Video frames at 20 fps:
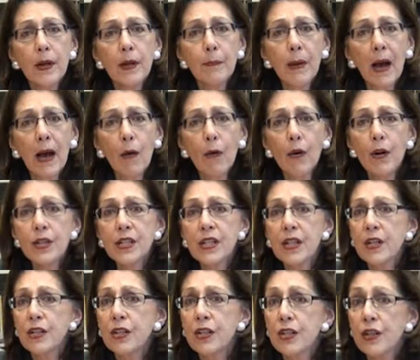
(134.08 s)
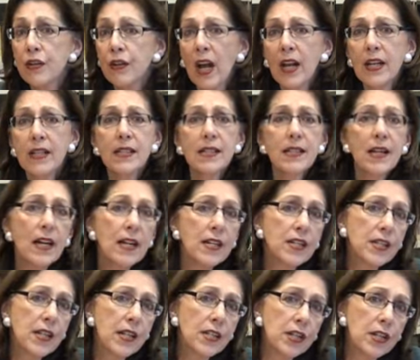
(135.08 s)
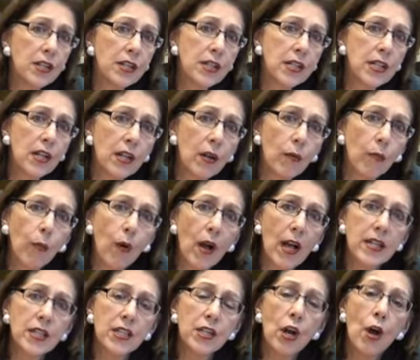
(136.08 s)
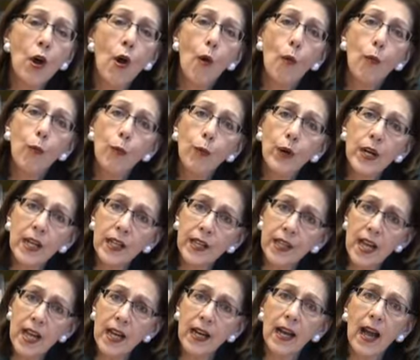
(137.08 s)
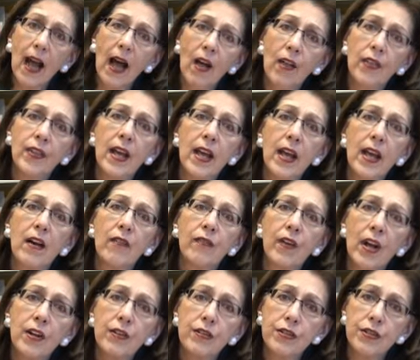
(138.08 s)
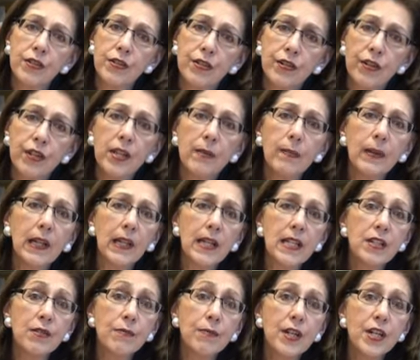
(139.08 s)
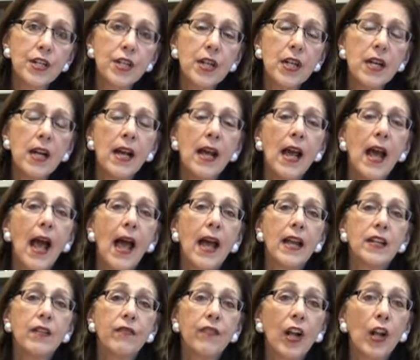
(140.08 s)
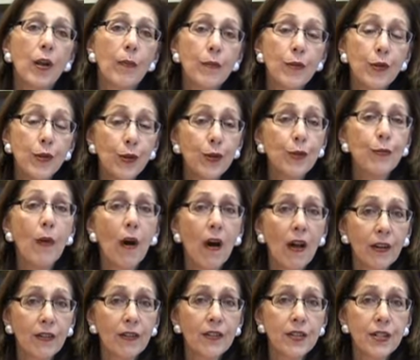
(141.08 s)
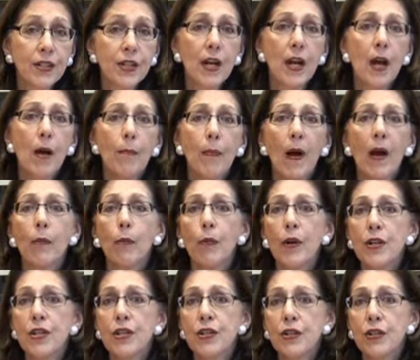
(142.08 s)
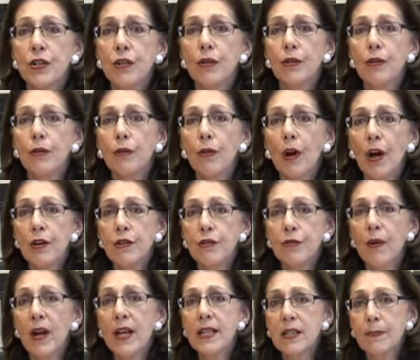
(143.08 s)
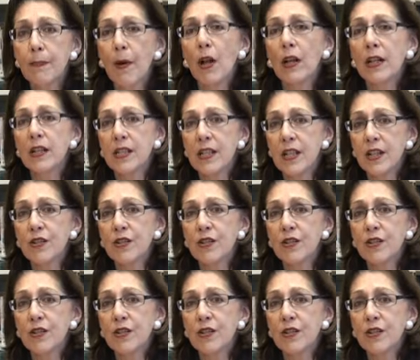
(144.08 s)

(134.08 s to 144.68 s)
powers such as the United States, such as the West, rethink how they have understood the Middle East region and develop new models by which to address policy